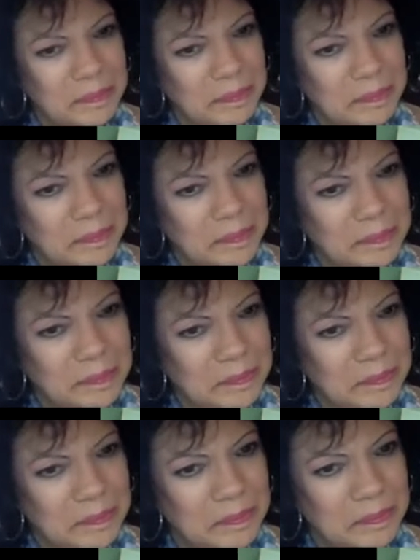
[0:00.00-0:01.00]

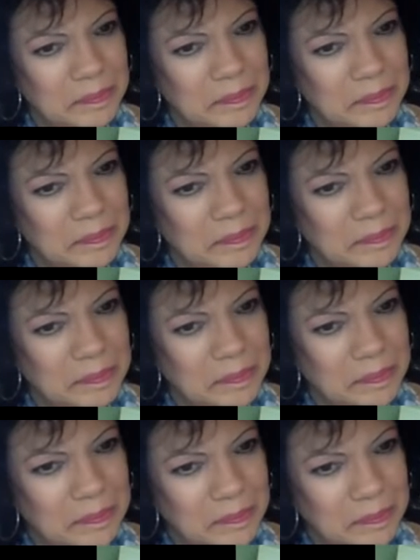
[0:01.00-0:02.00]

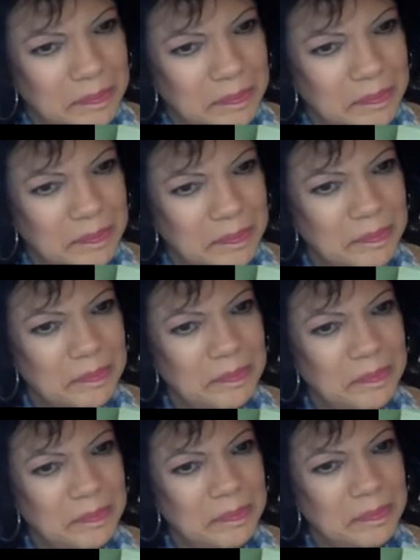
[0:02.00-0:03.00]

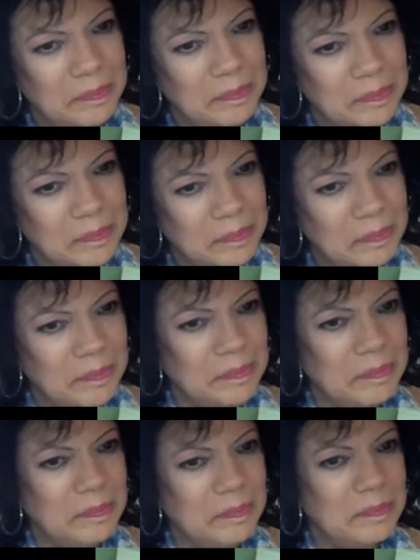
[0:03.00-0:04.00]

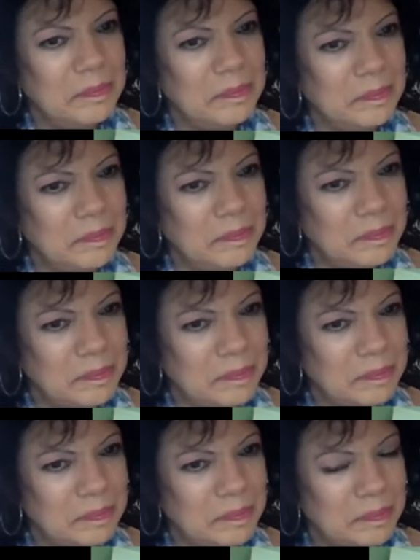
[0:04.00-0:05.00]

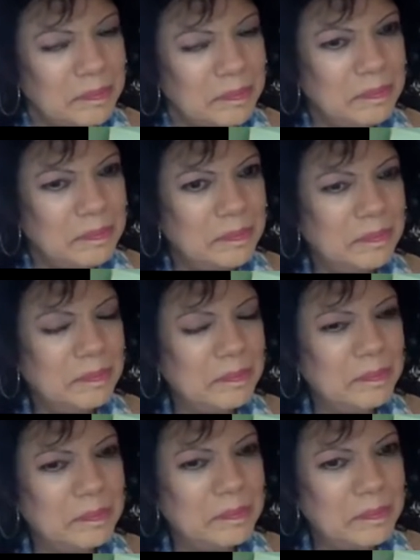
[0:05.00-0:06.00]

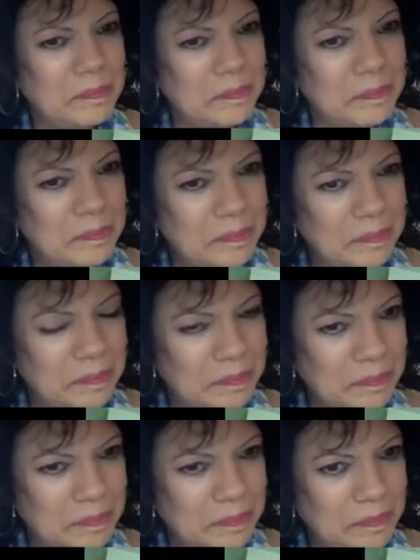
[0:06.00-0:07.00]

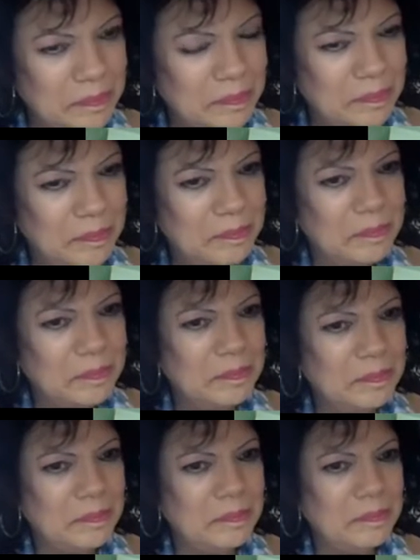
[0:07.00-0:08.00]
(silent)